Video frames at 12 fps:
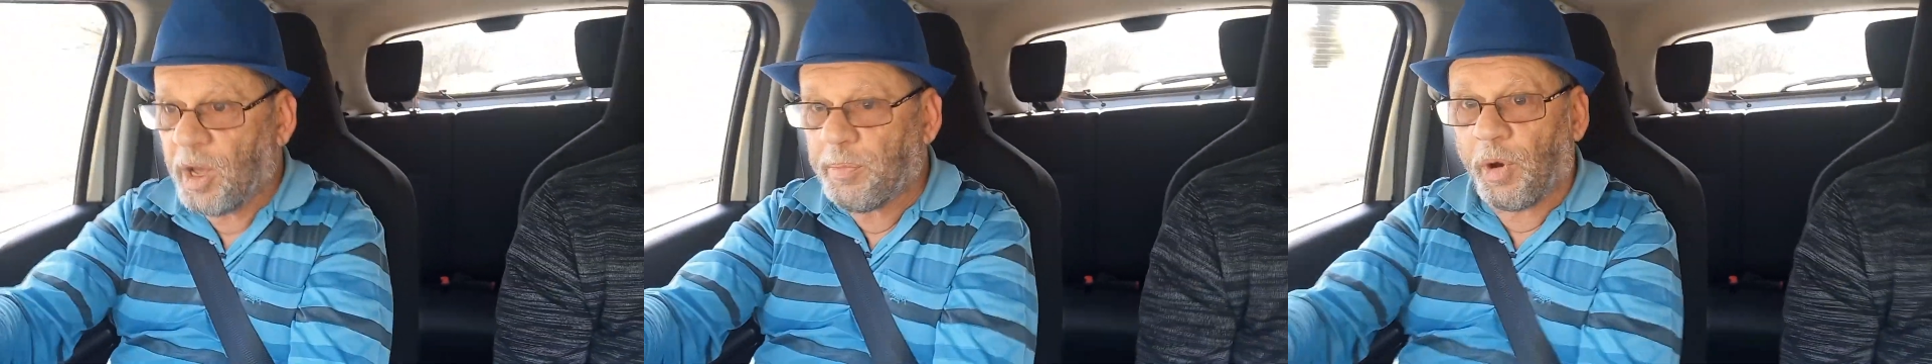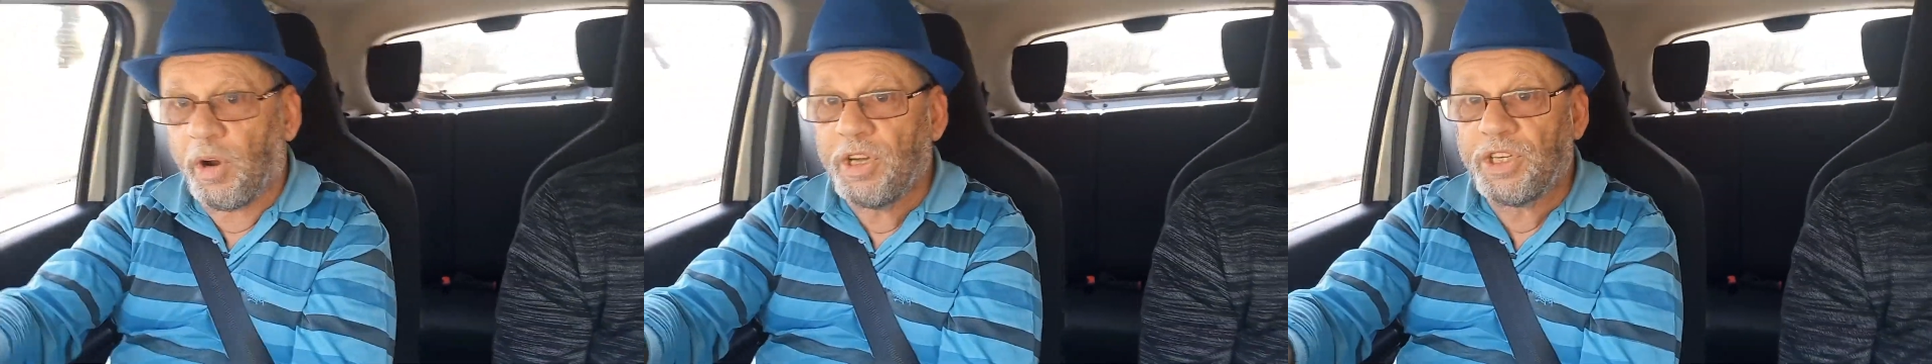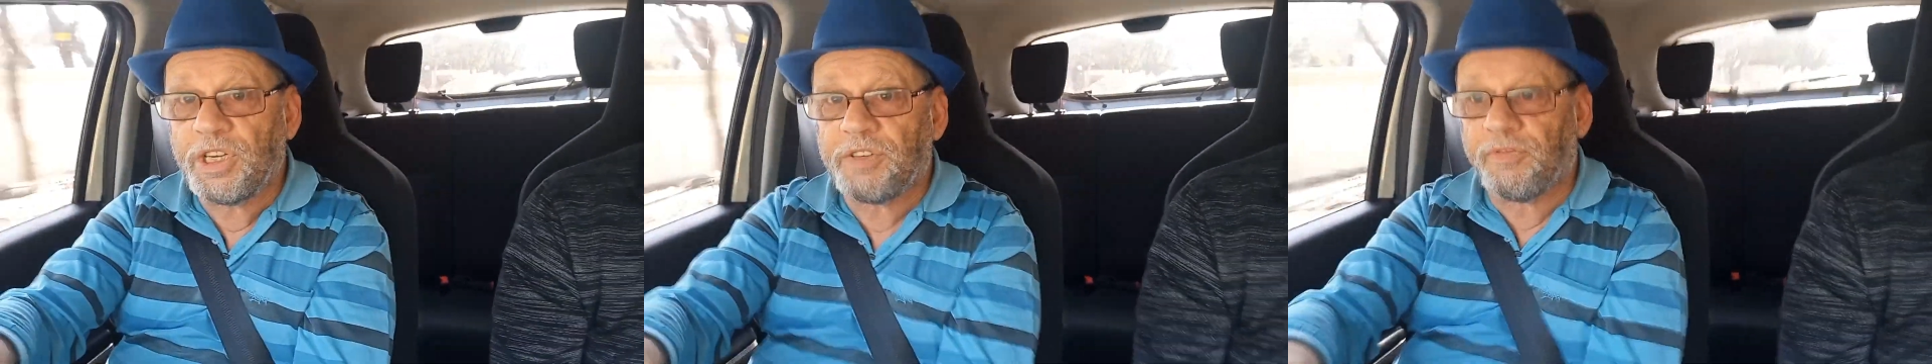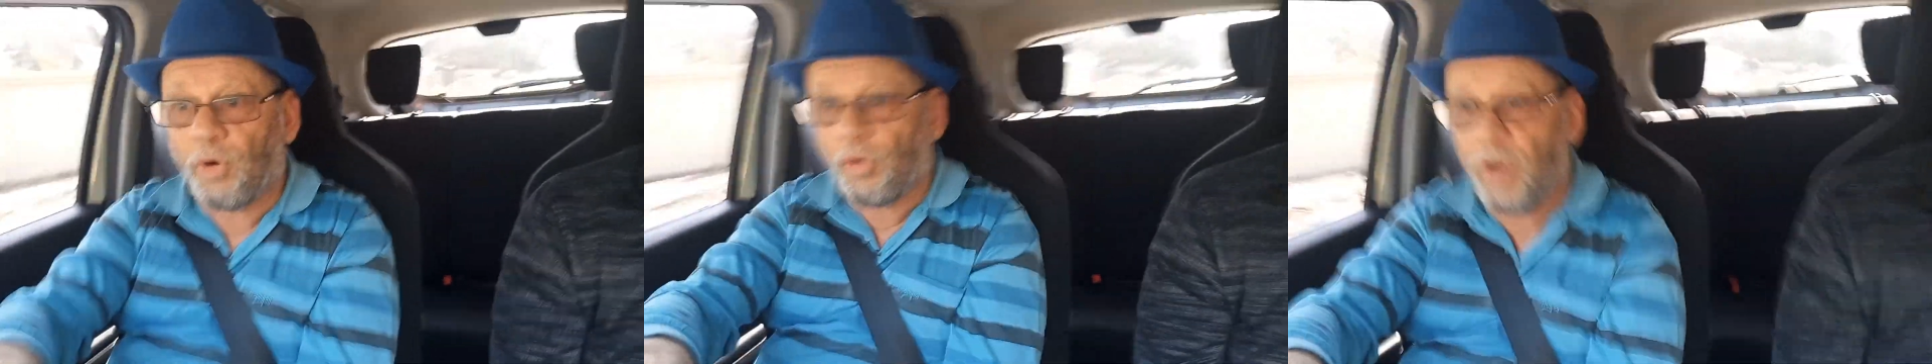
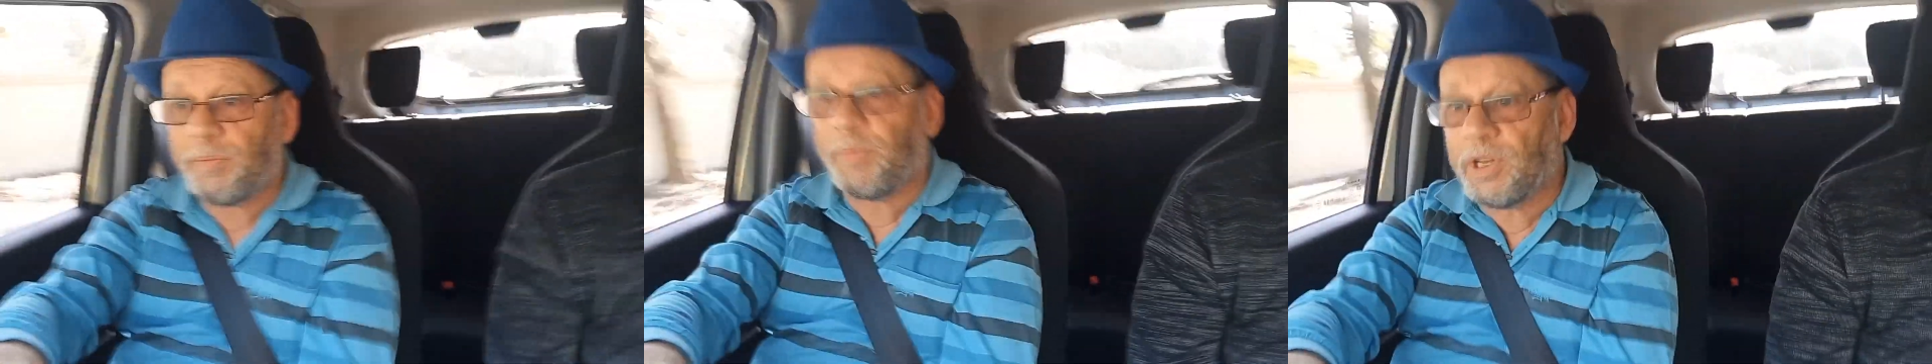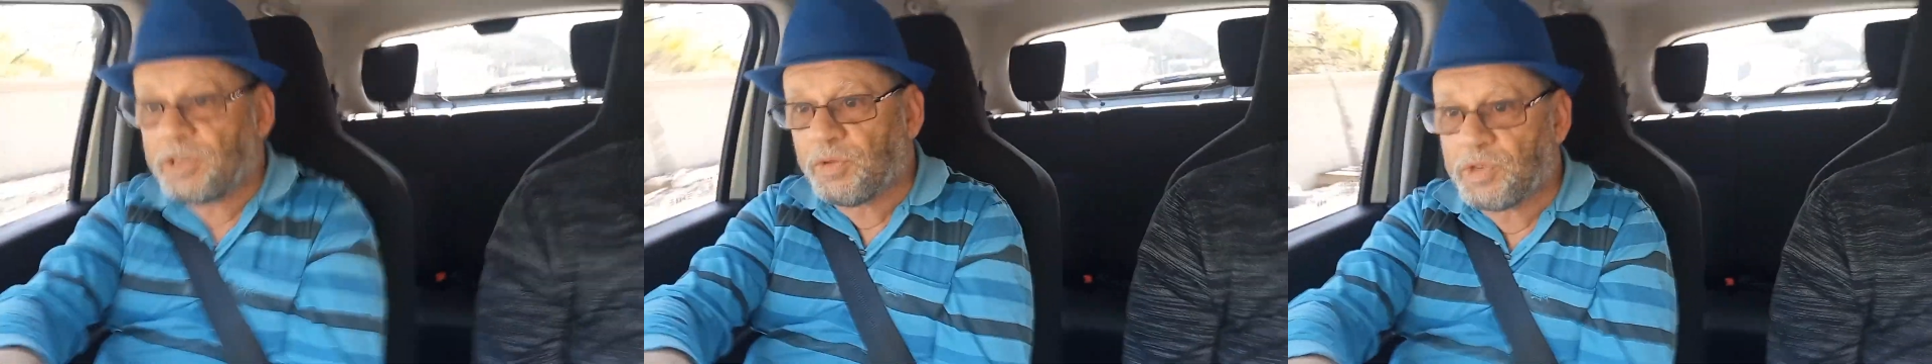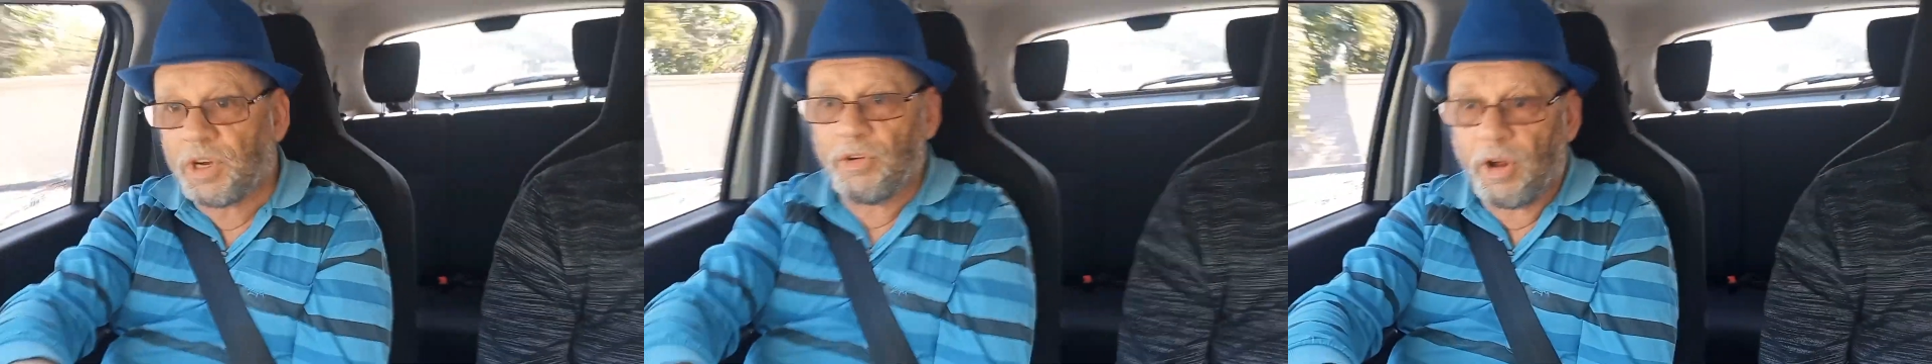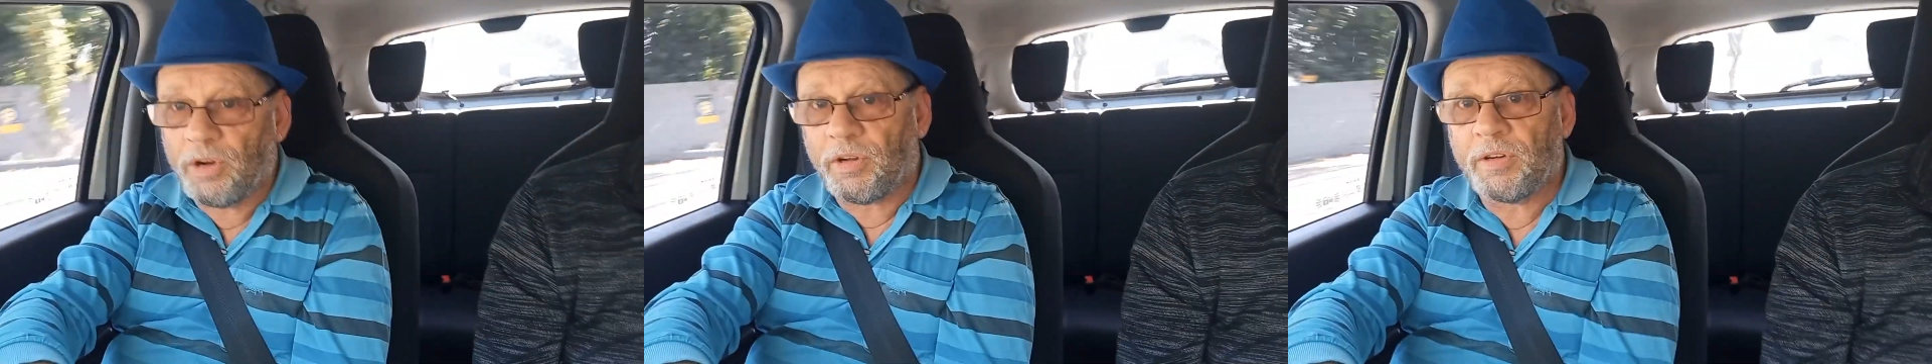apologies for it, but it's also
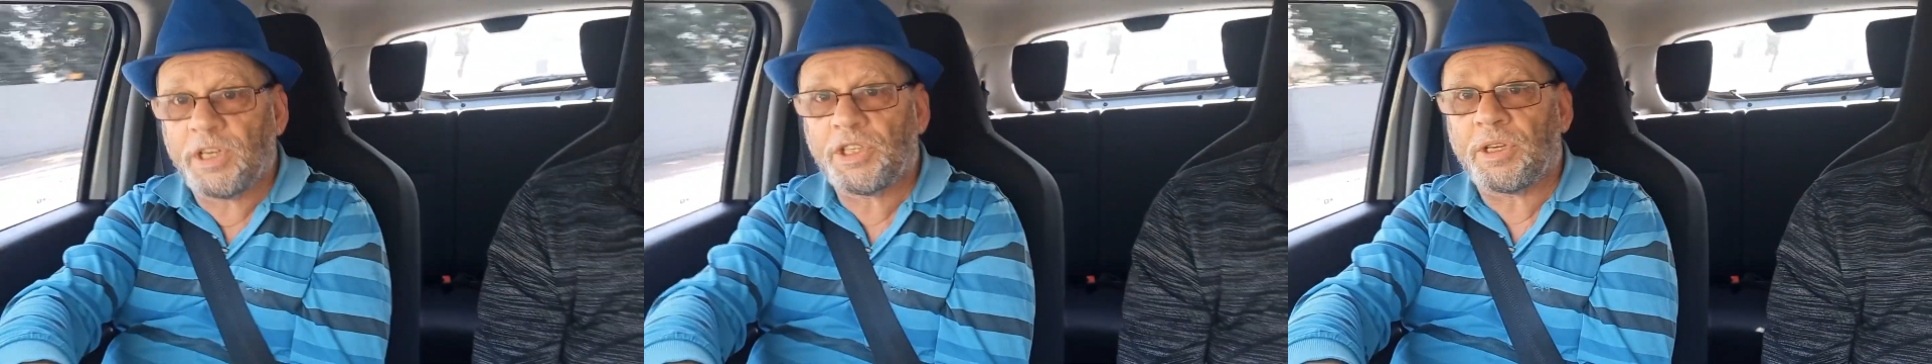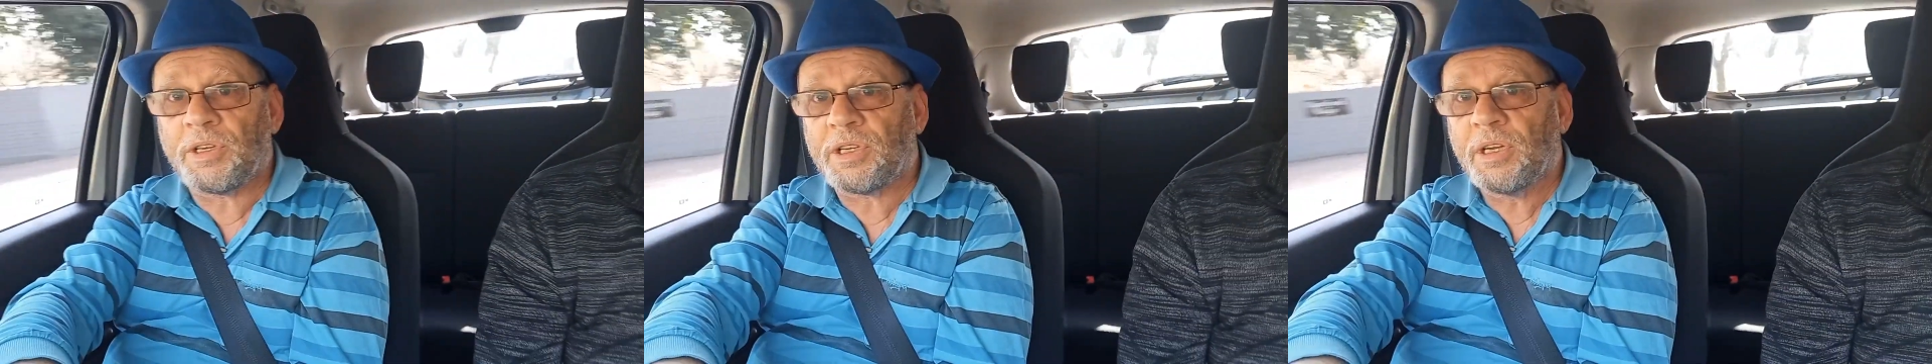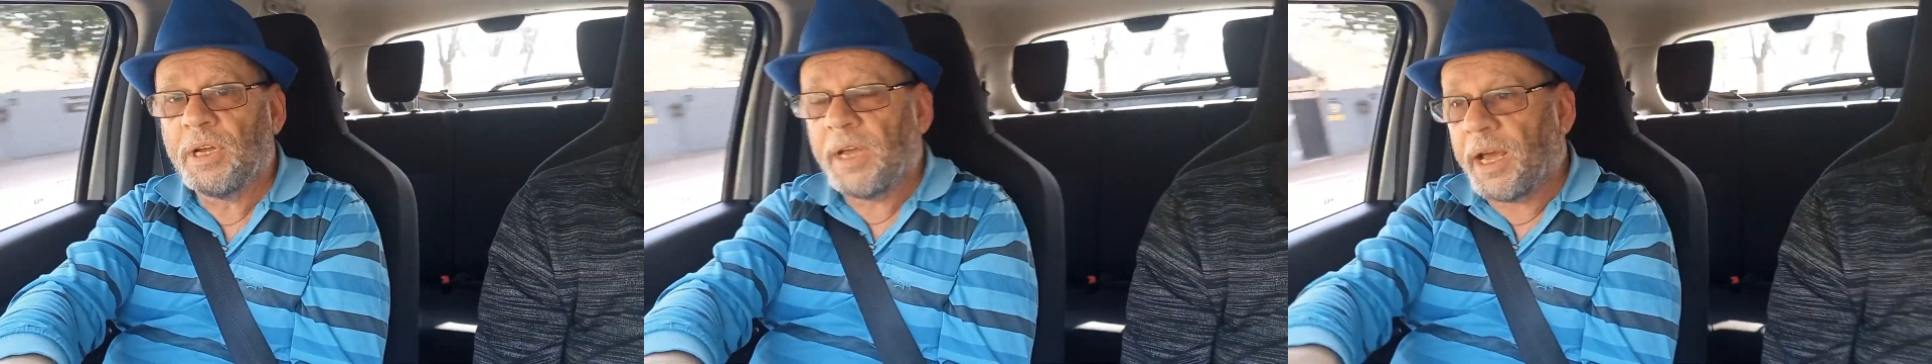road conditions,